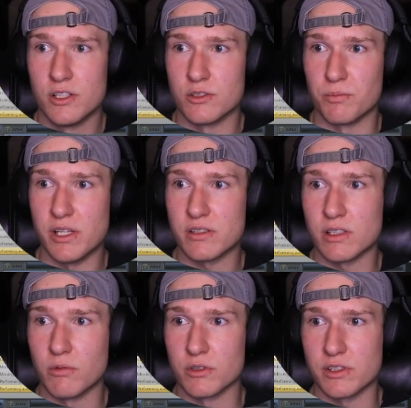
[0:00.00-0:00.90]
So basically
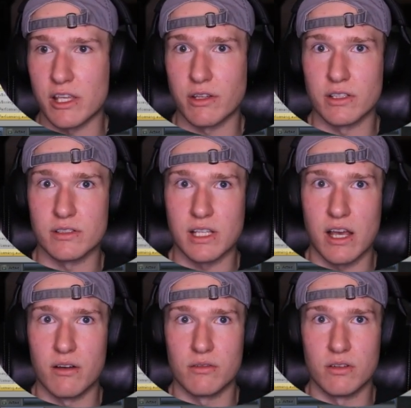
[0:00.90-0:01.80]
we're scaling this
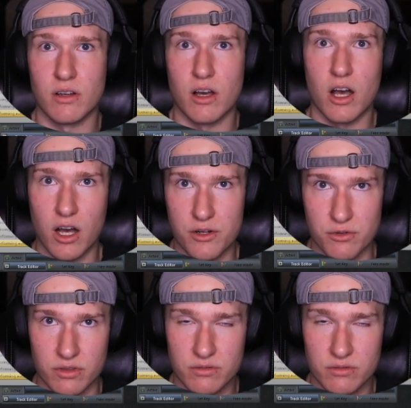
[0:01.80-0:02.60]
down 100.